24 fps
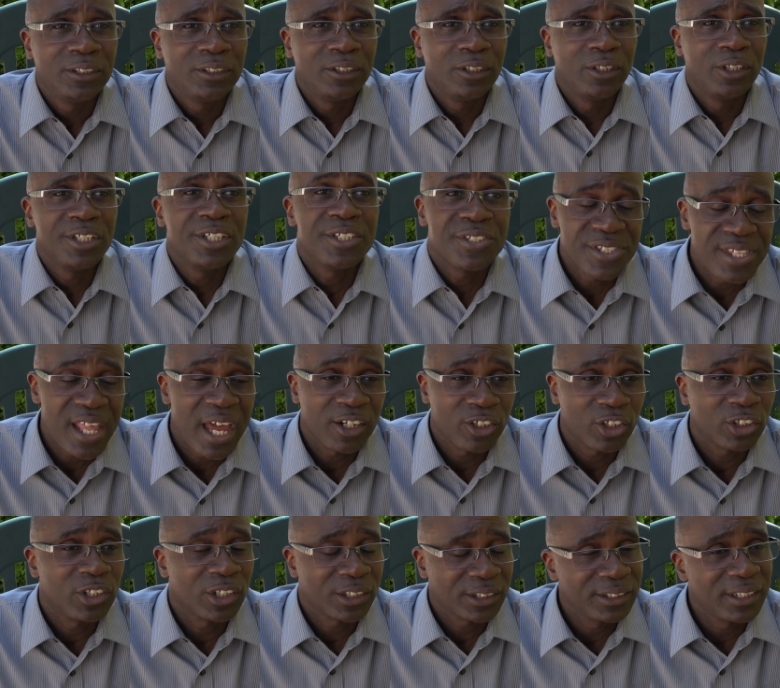it's 9
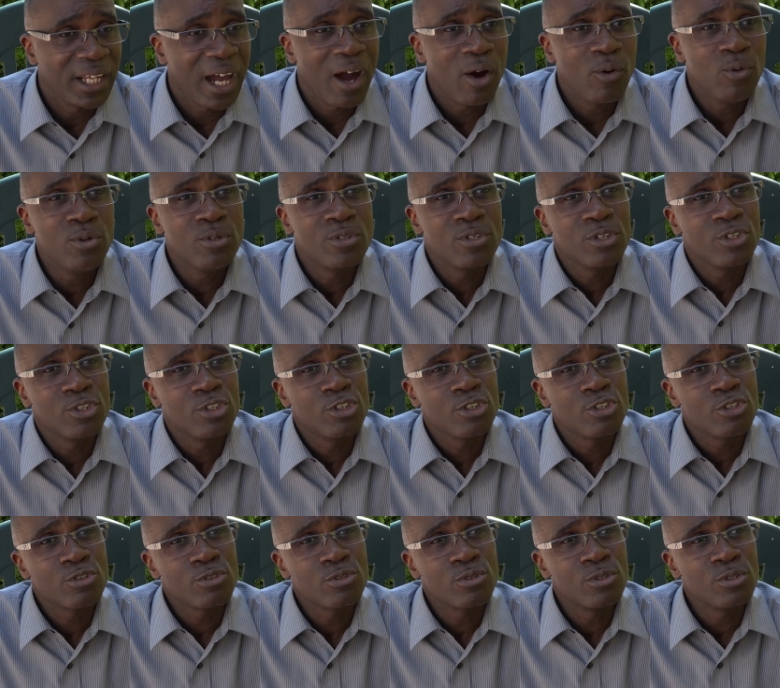o'clock now,
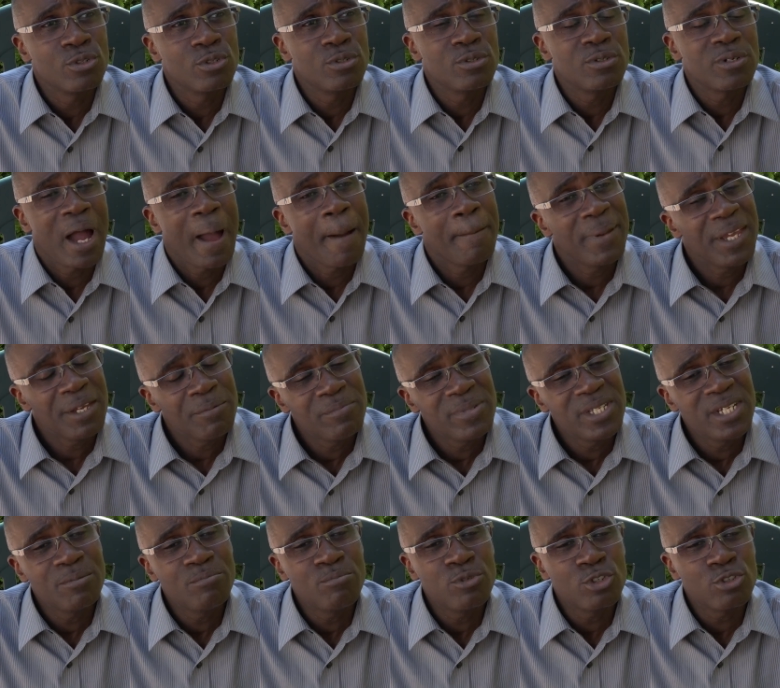so I may
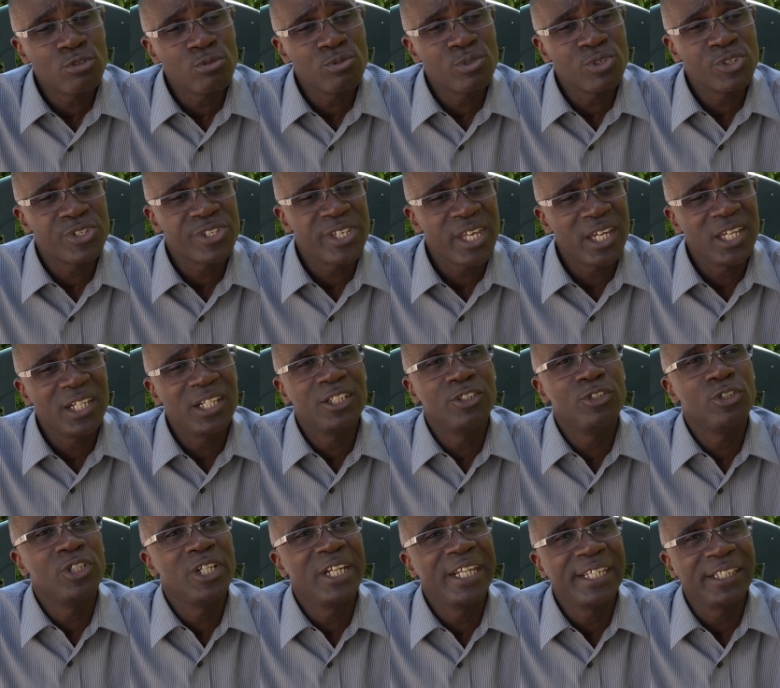be able to stay a
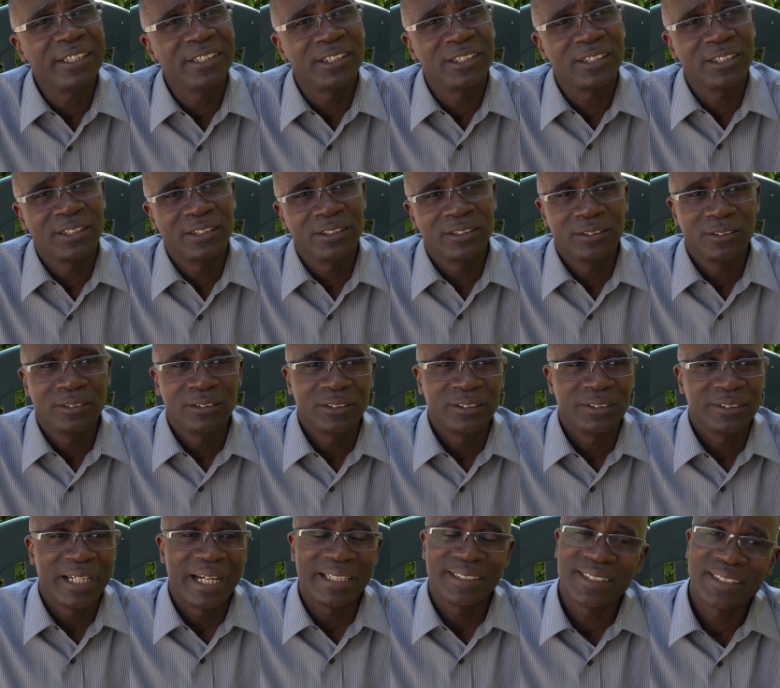little late
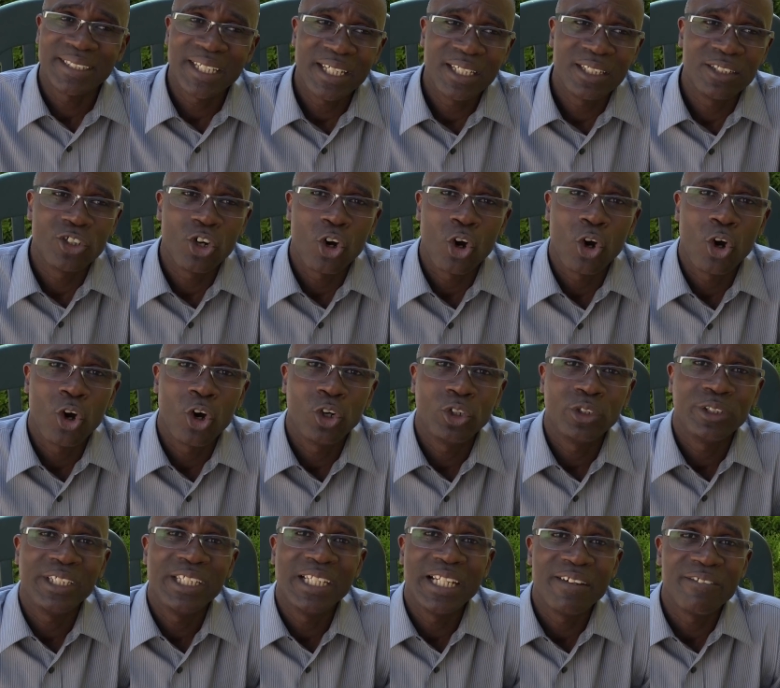at 10
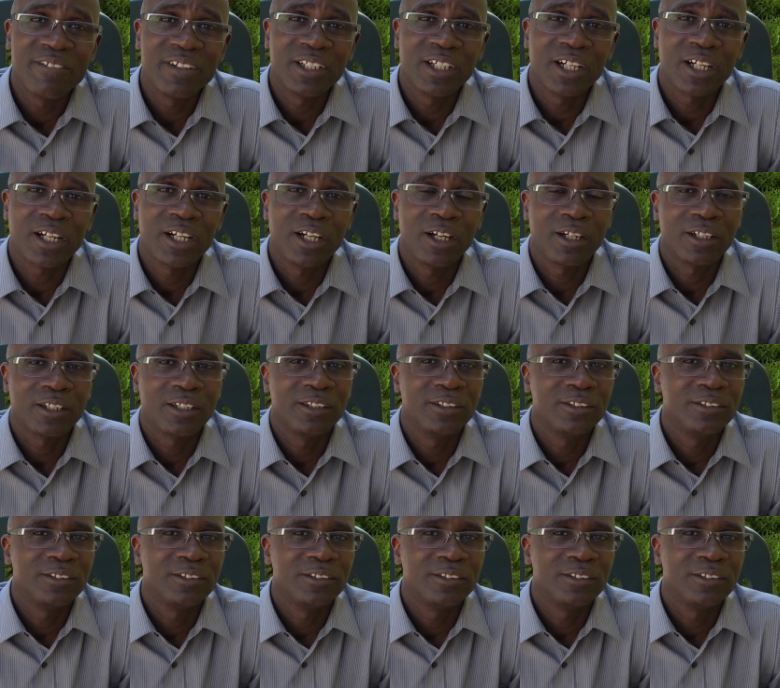or 11 o'clock.